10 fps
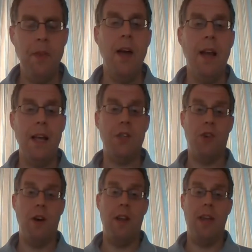Let's
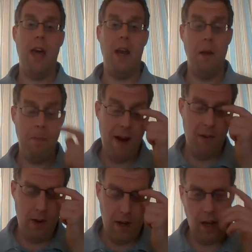try it again.
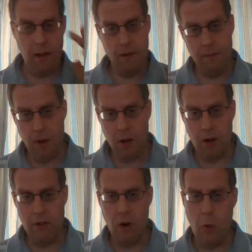Apparently, I got
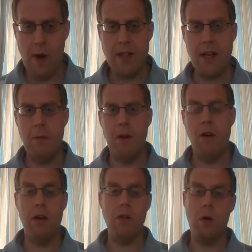the wrong Wesley. We're not
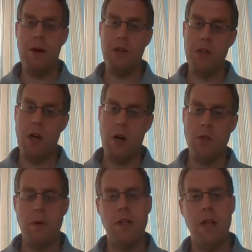going to talk about
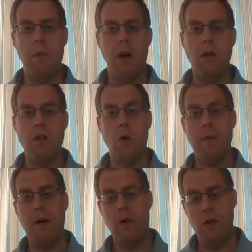Charles Wesley. We're going to talk
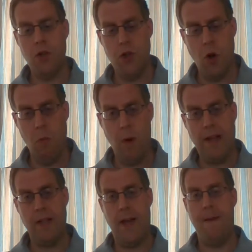about John
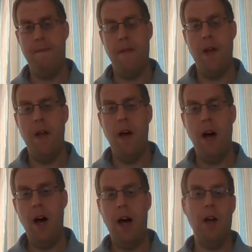Wesley.
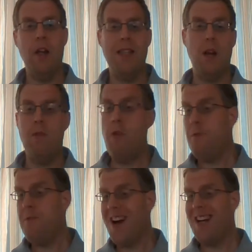And I'm going to tell you a few
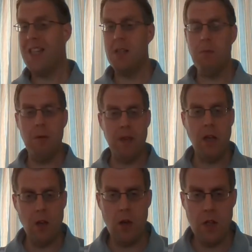facts. It might
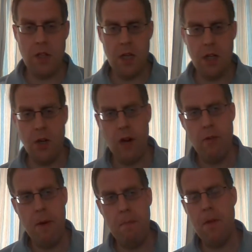be good to try and
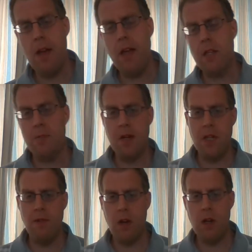remember these, especially
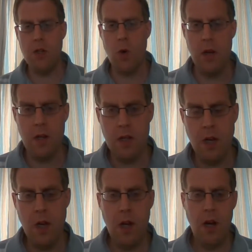if you're going to join us
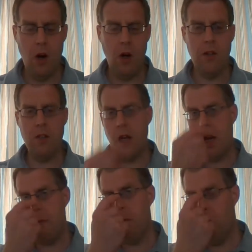on
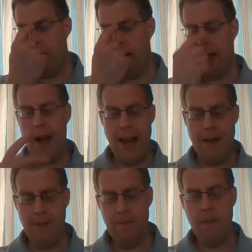Sunday morning at
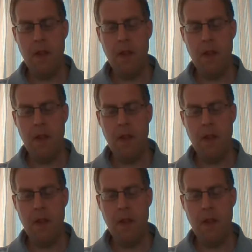11.